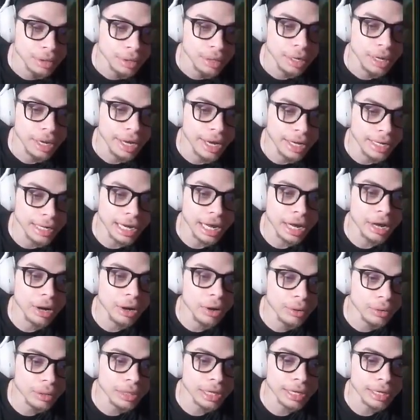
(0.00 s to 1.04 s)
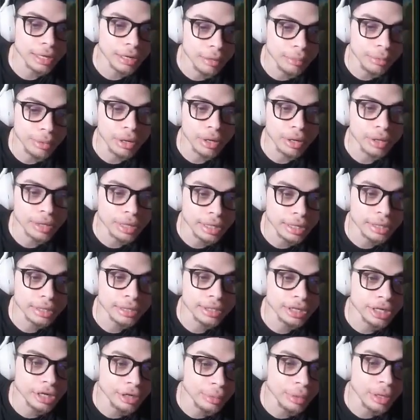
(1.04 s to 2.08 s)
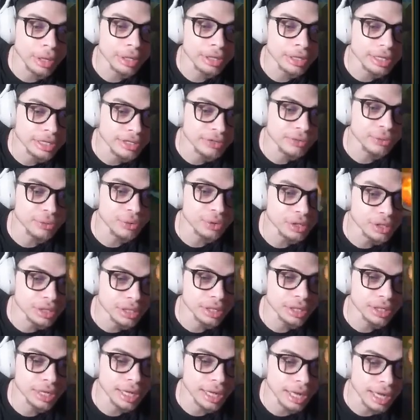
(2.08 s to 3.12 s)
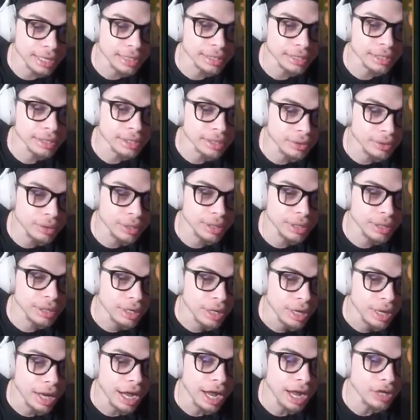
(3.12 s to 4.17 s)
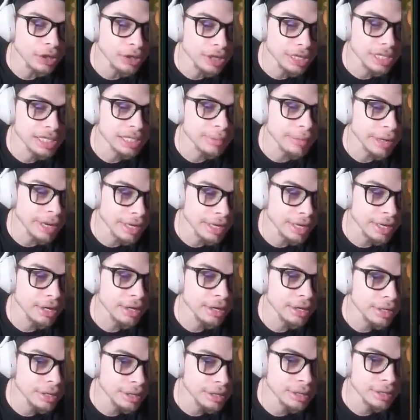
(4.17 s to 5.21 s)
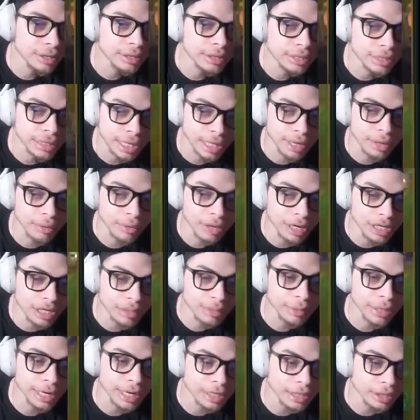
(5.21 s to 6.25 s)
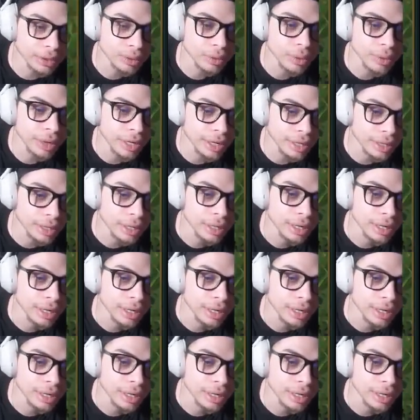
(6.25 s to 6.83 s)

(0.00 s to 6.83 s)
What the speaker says: And now, like, our bot lane, their bot lane is forced to get executed. I try to smite here to get in range, but I don't quite.